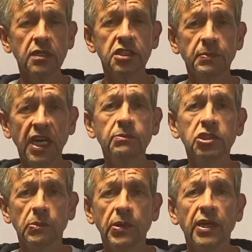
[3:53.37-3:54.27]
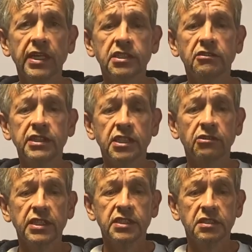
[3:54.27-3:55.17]
To be able to apply integrated
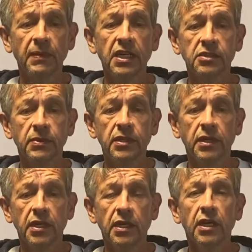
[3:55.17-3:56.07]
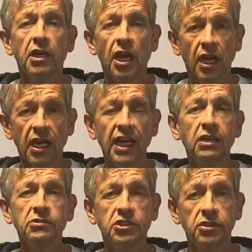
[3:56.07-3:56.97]
crisis management
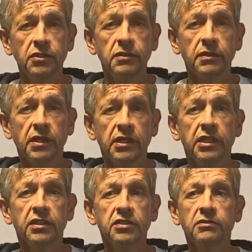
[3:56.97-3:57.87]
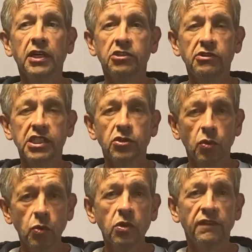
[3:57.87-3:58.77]
allows you to address
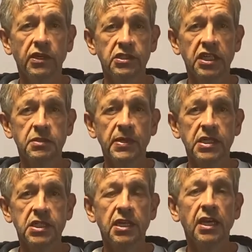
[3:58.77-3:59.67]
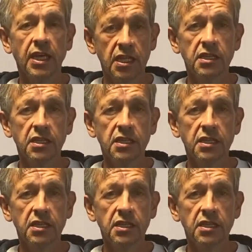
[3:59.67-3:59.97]
all of those aspects in the